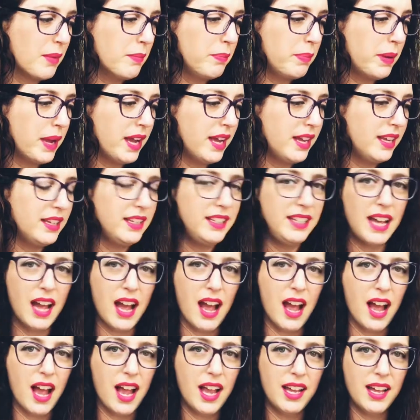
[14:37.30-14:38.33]
but
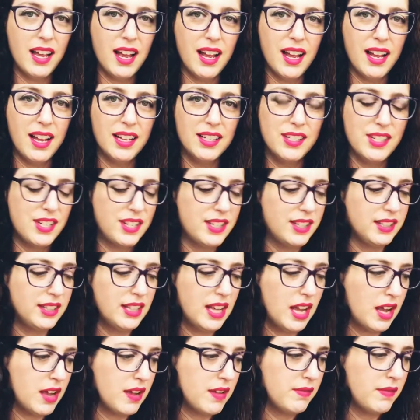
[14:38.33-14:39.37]
yeah, I just
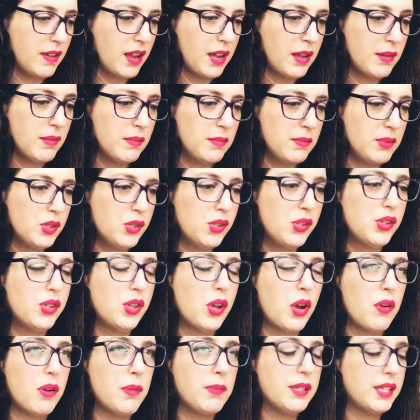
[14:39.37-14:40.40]
love, I am
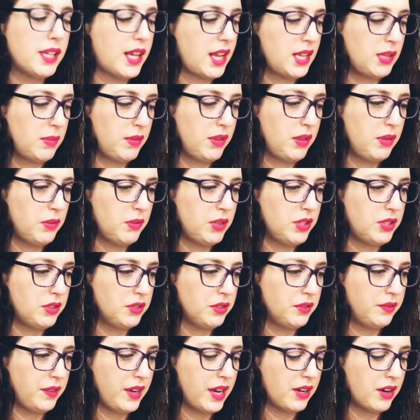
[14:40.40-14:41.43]
so obsessed with
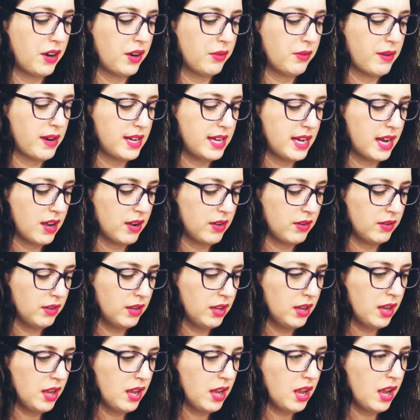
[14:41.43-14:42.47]
original fan art right now.
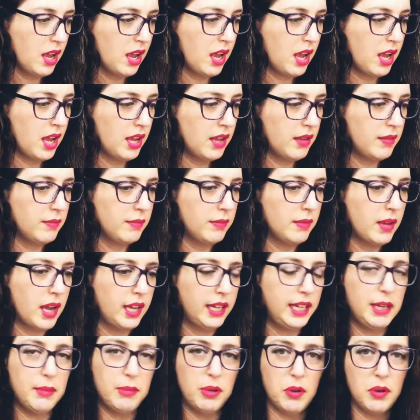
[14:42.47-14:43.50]
I
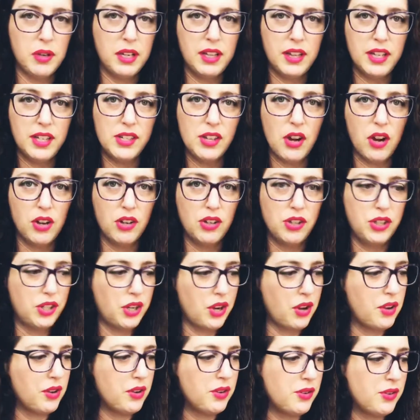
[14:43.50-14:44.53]
keep going to these art
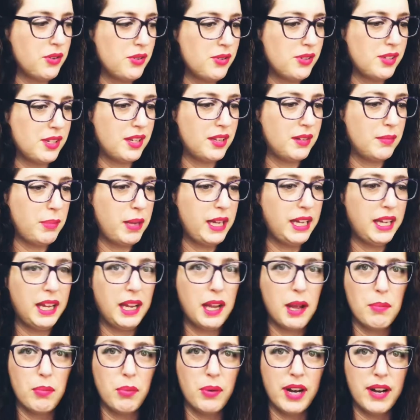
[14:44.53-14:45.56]
shows and
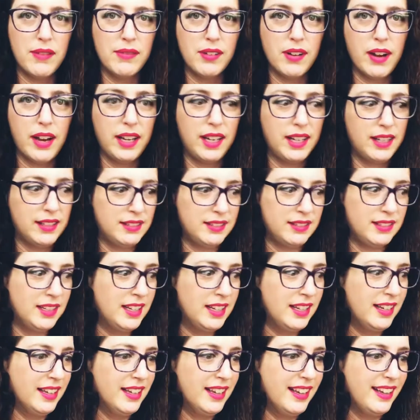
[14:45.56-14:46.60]
picking up whatever I can
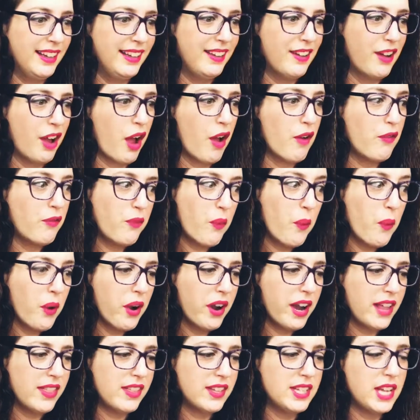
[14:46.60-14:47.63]

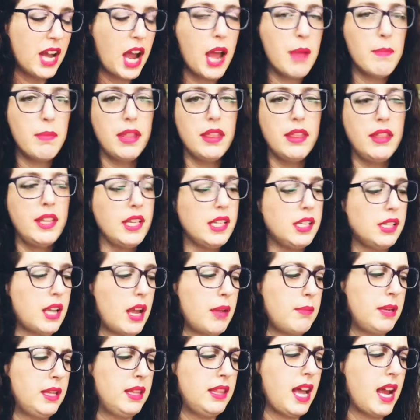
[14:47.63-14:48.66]
afford at the time, but this,
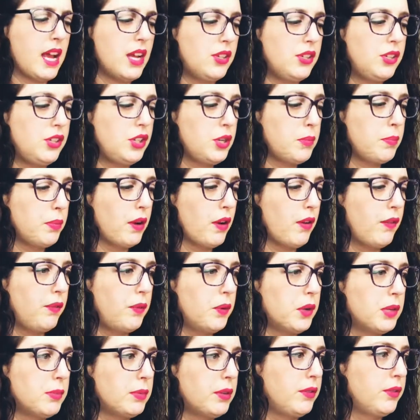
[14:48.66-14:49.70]
I mean, that is super
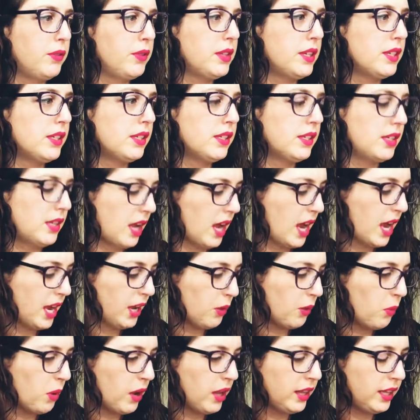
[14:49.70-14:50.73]
affordable for this high
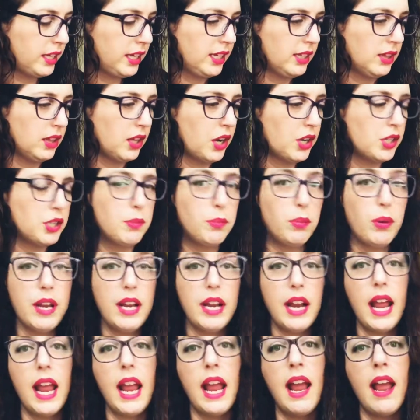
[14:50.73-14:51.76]
quality large
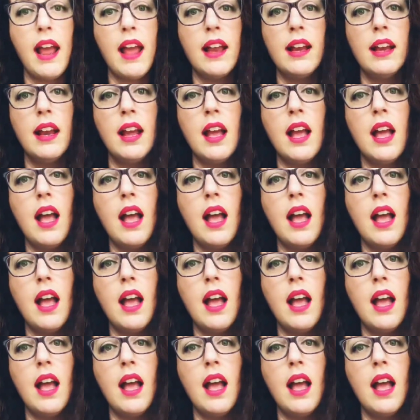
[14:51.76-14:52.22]
print. And